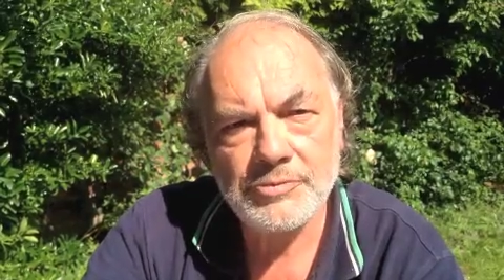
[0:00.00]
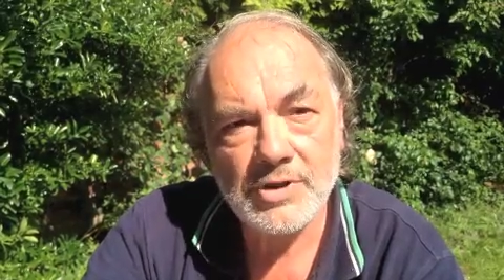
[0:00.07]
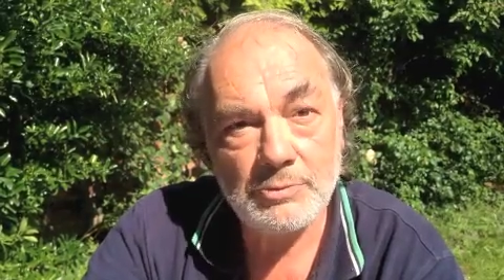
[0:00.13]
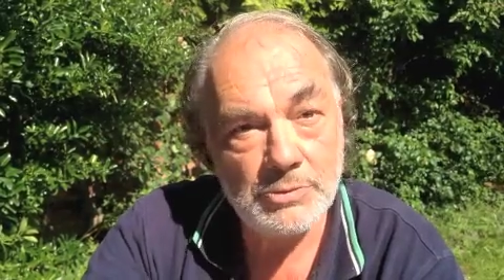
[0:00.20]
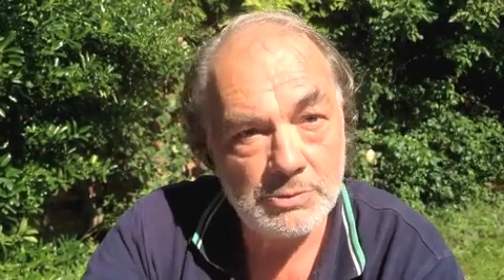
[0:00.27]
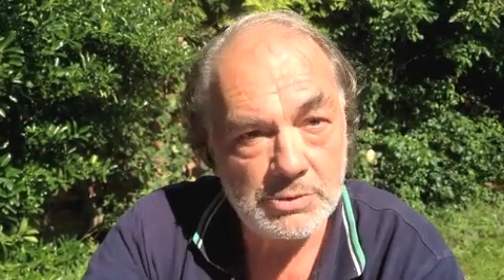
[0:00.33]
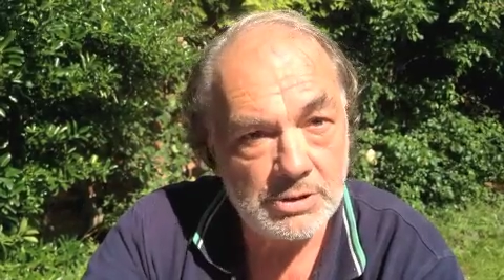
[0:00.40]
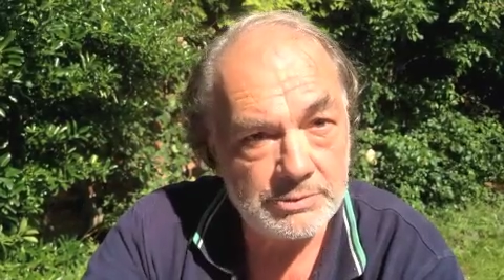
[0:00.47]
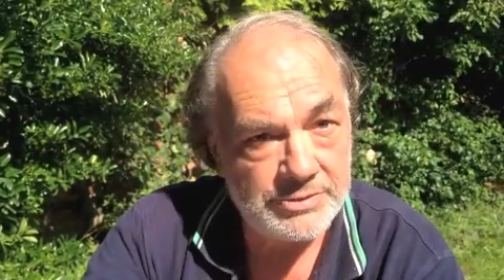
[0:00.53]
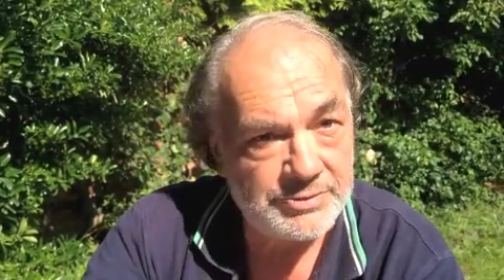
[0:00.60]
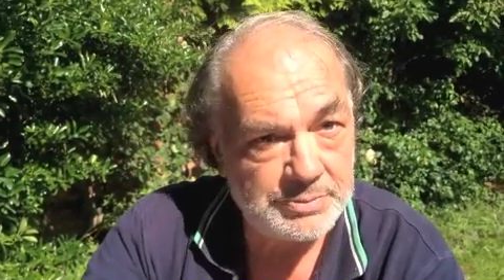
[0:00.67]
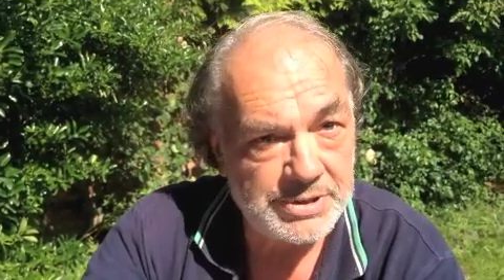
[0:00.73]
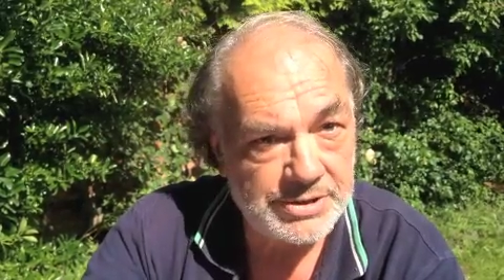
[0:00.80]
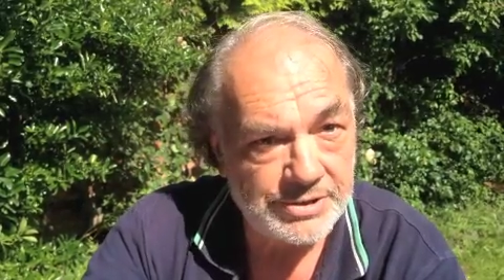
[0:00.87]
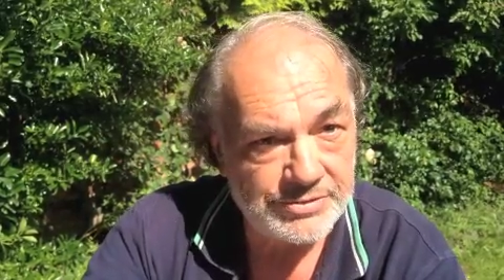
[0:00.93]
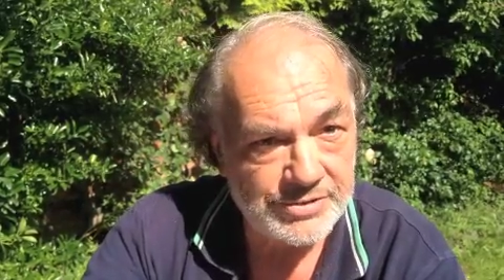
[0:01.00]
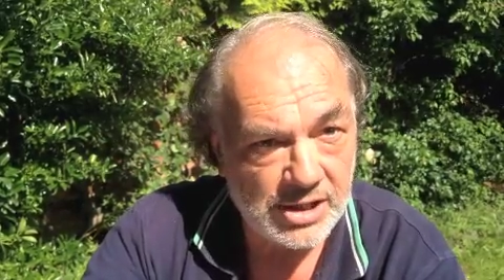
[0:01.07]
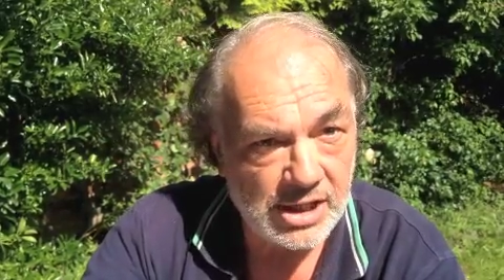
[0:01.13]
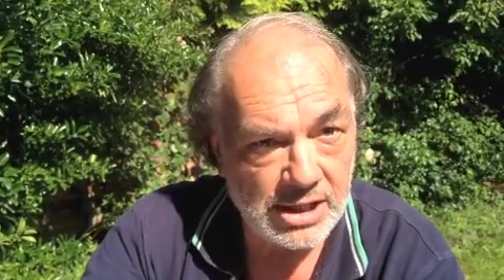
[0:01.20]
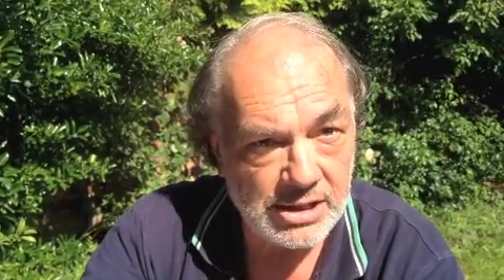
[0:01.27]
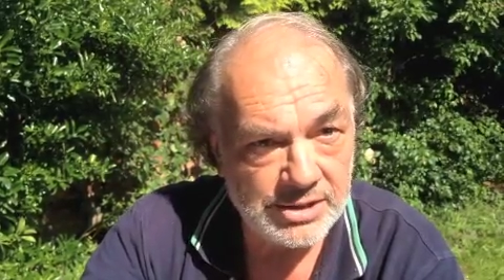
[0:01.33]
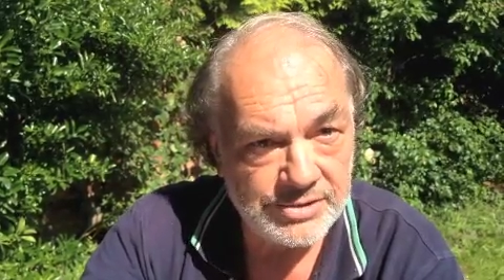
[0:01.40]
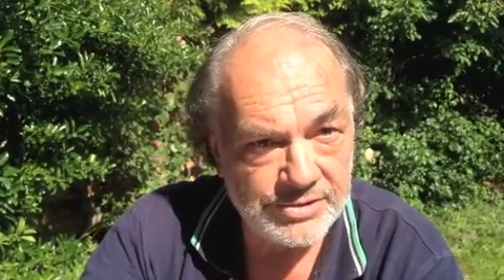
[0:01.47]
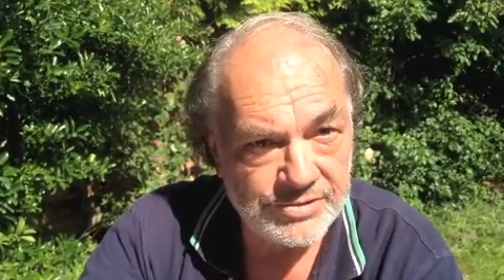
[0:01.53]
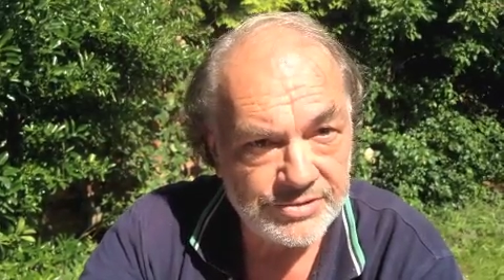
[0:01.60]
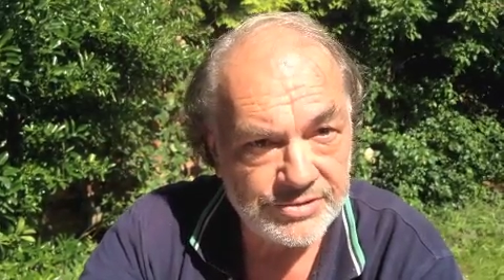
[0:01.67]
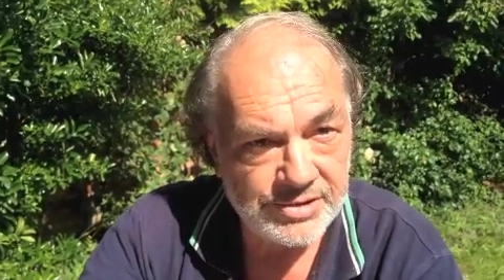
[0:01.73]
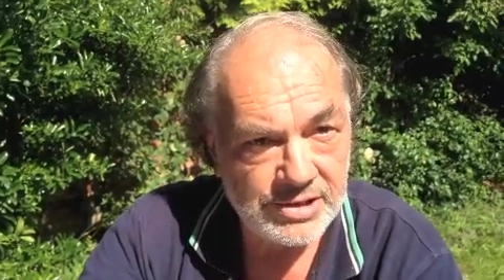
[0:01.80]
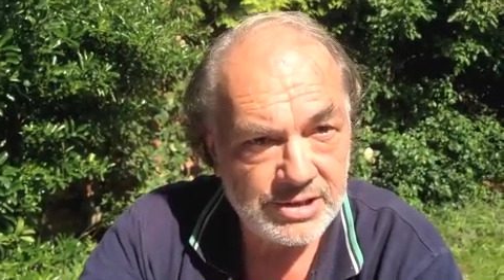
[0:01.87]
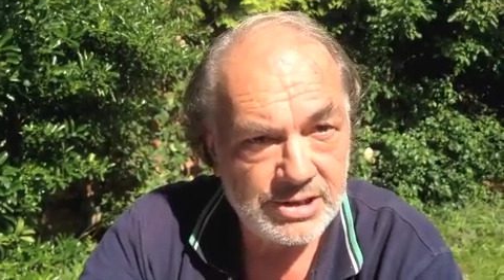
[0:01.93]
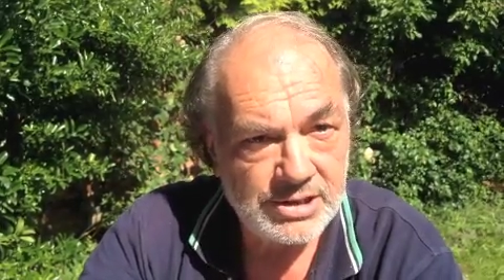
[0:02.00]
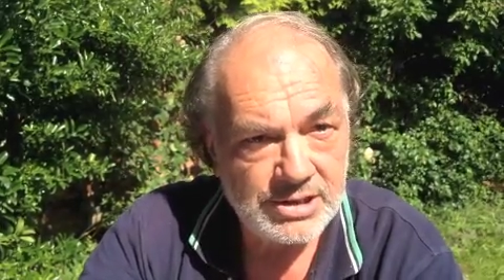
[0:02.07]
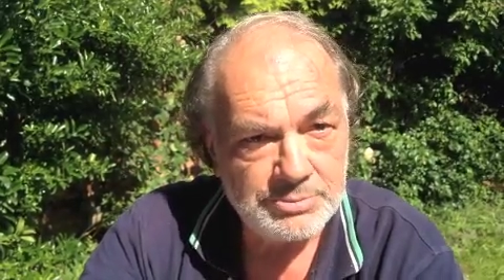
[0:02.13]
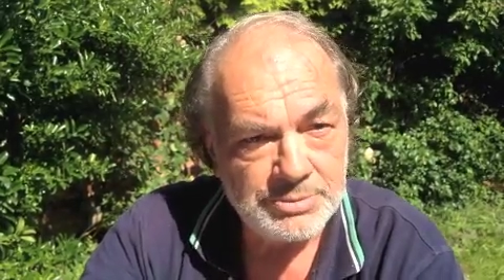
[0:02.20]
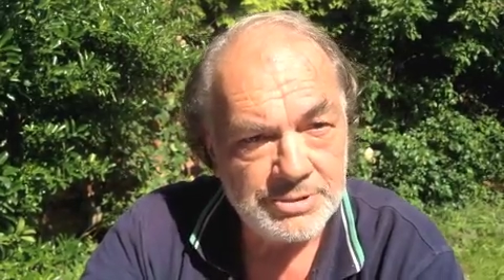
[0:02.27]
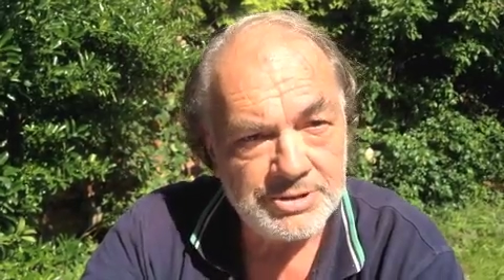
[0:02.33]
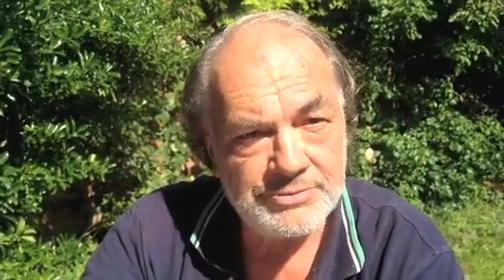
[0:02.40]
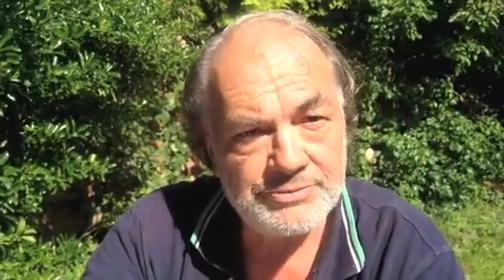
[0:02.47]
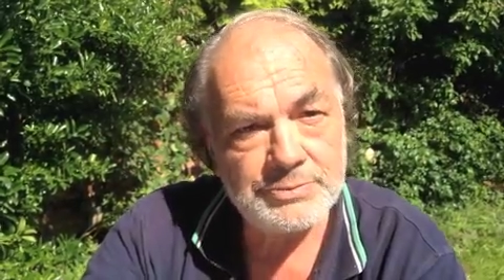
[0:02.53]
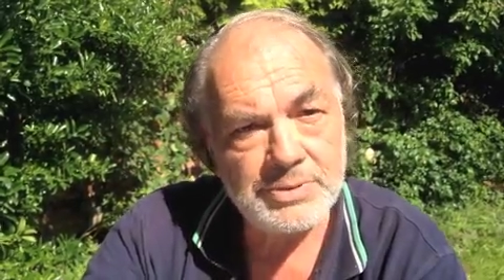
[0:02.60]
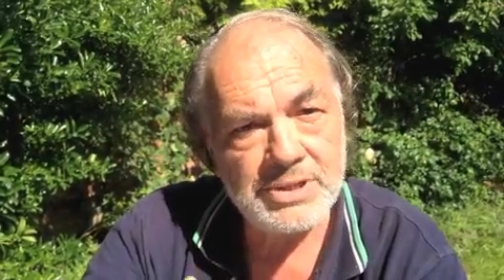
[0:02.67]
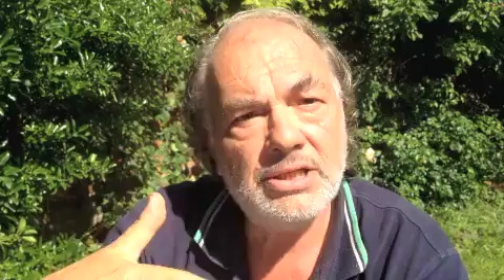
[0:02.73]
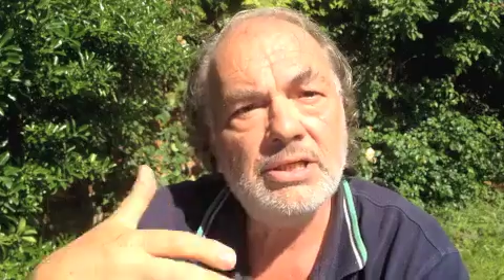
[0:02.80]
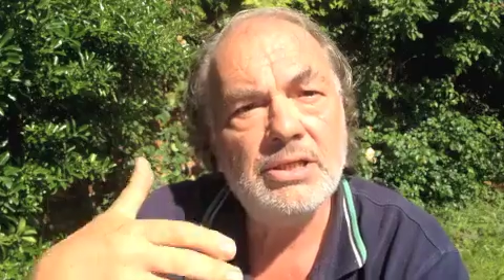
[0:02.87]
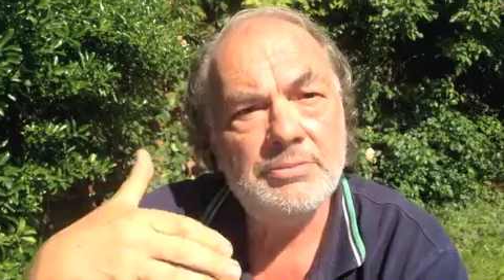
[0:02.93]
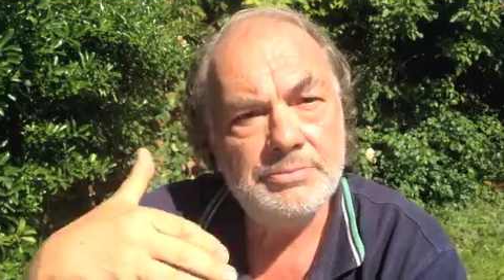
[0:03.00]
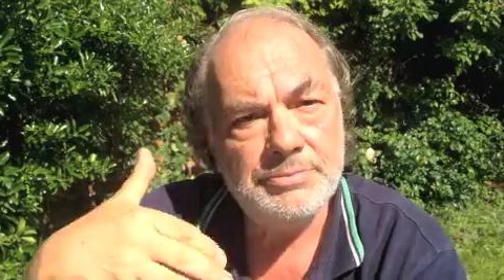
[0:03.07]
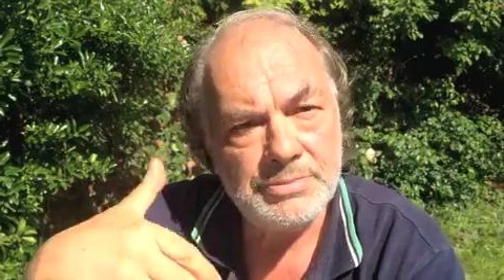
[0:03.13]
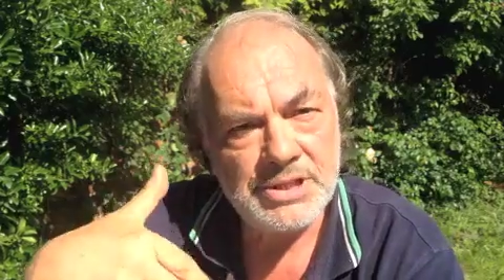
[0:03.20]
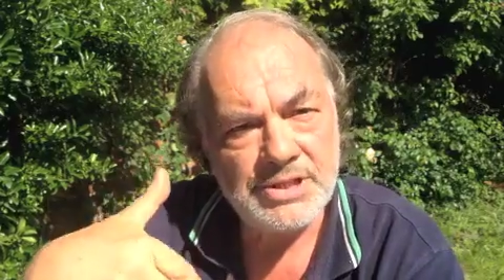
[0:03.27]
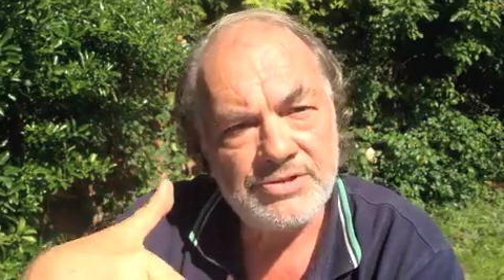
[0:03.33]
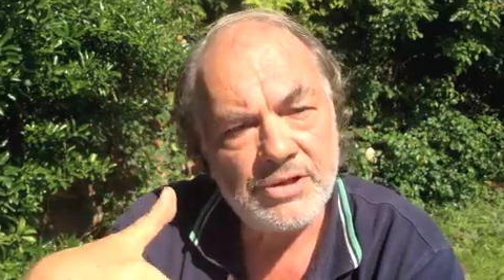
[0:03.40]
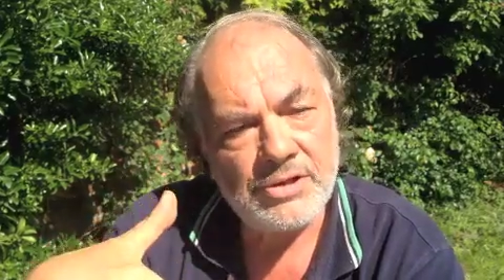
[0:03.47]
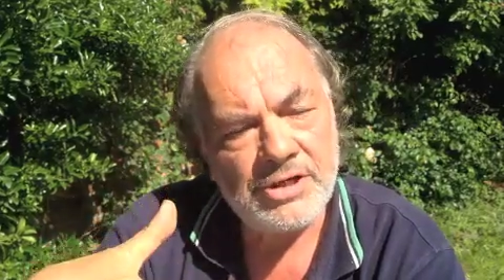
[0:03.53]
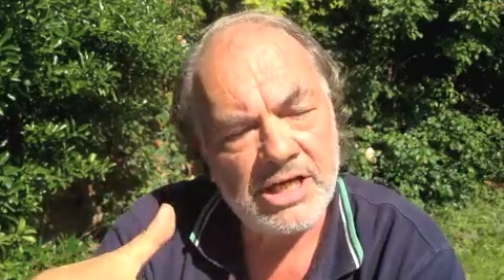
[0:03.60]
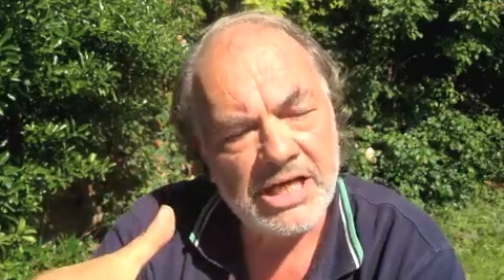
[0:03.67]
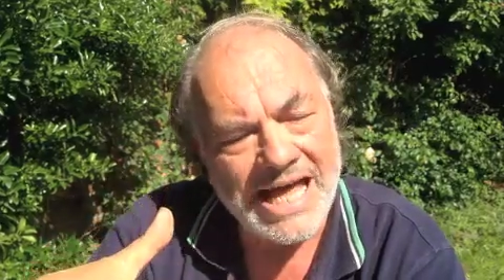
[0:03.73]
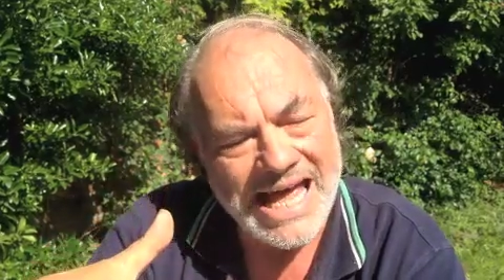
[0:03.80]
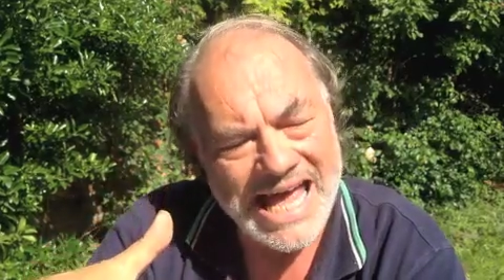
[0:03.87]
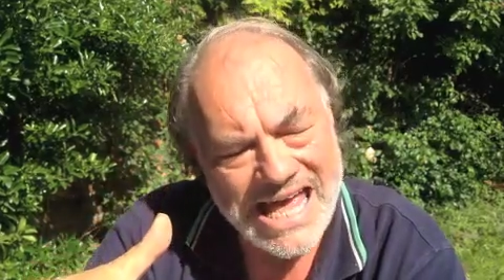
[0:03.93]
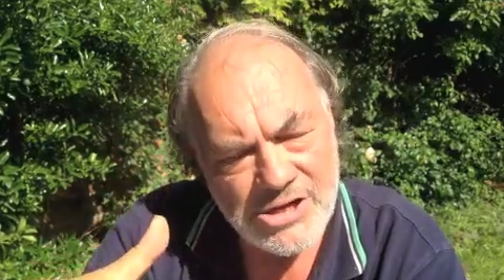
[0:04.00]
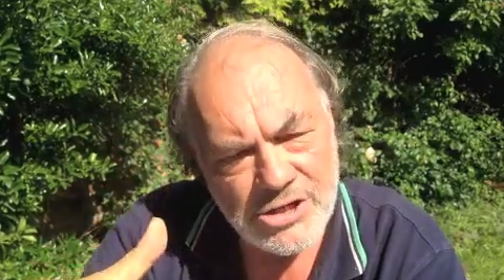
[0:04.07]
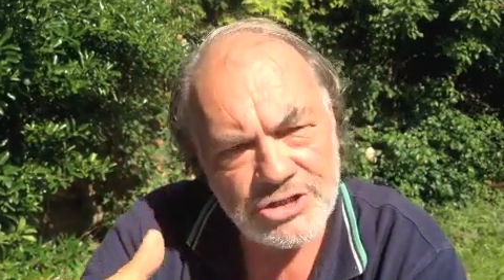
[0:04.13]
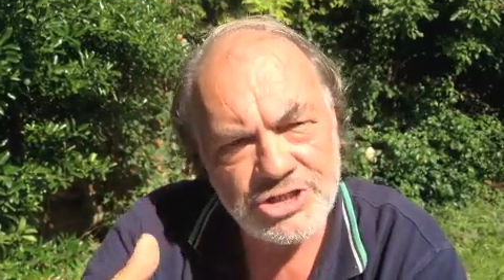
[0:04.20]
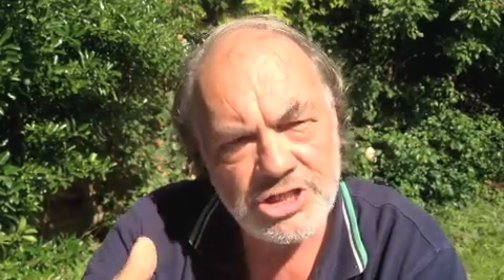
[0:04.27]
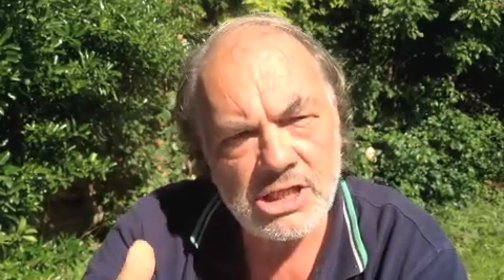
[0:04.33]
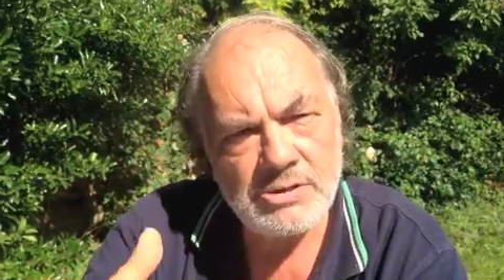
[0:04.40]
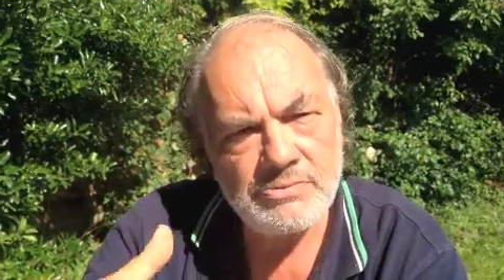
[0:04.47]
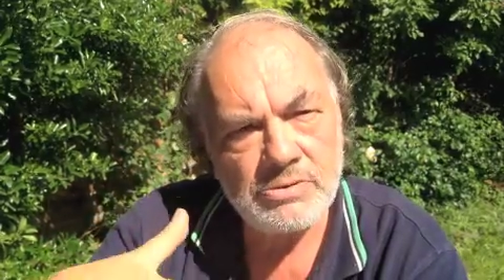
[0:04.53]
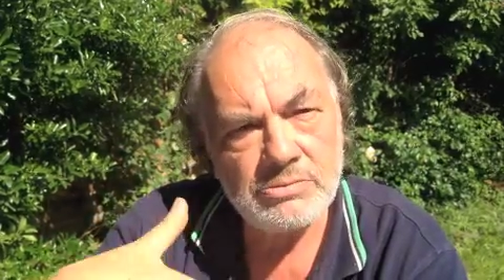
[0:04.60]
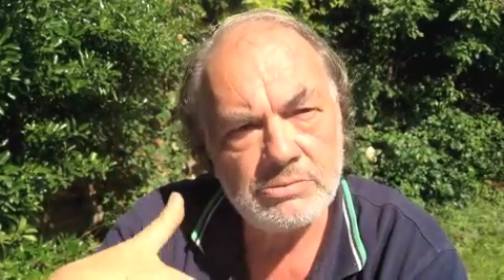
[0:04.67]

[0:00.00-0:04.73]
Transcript: We will always be those islands. But if we meet on an energy level,